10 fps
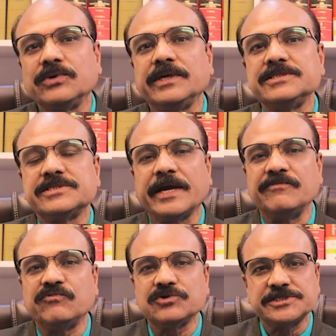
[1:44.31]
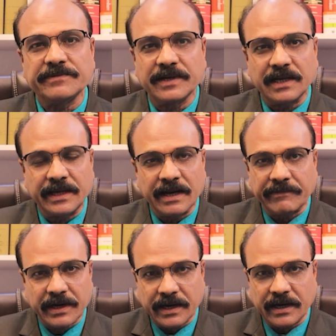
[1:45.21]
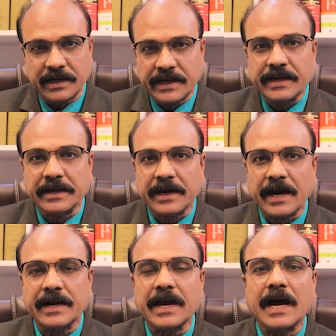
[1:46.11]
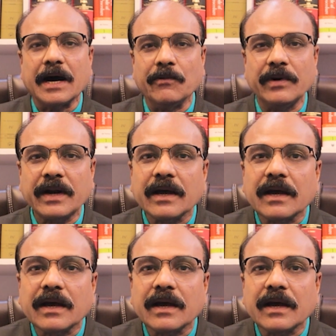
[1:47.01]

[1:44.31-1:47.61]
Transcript: is enforceable in our country, and our